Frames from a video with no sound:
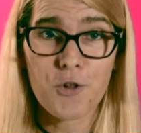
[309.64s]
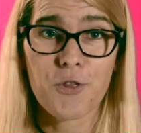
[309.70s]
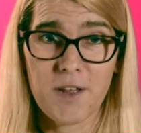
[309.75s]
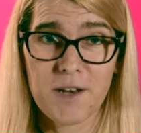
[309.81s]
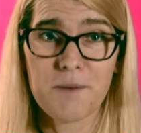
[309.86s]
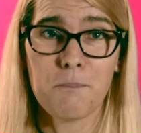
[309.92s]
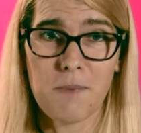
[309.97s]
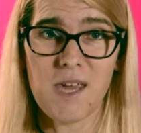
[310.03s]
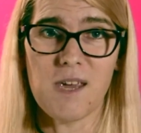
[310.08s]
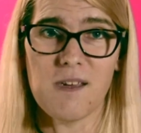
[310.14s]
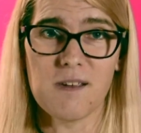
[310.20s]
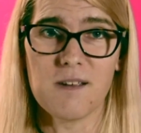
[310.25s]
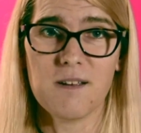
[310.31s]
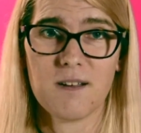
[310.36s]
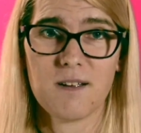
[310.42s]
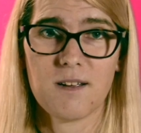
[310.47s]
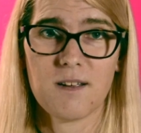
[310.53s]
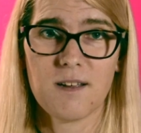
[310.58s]
than me,
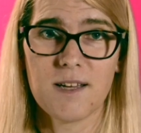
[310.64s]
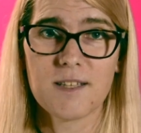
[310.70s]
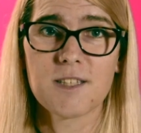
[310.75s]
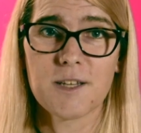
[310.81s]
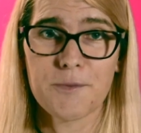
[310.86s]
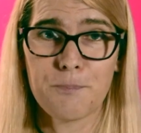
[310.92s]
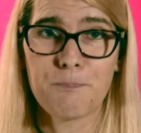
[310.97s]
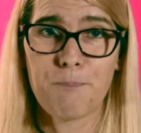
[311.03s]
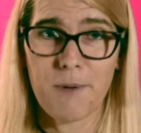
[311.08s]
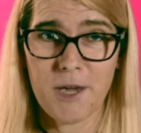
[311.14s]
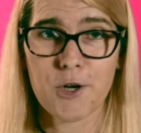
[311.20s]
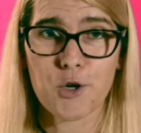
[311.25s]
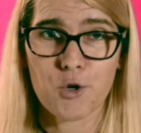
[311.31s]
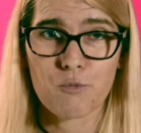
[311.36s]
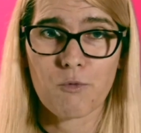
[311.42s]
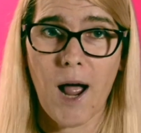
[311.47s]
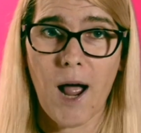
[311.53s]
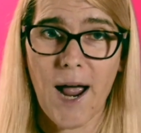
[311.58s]
is a
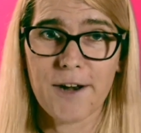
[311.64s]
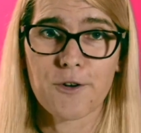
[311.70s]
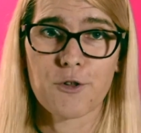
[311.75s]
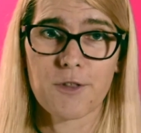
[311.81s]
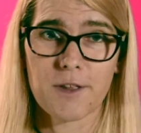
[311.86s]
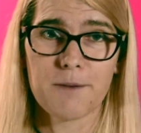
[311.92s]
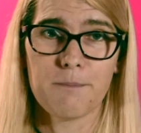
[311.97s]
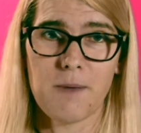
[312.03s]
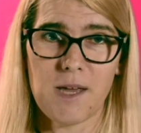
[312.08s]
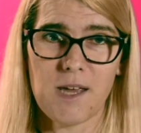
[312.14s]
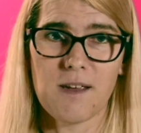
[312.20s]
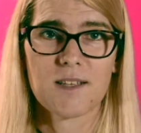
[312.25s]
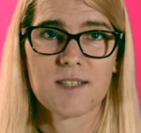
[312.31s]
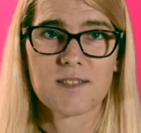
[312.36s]
bigger rider than me.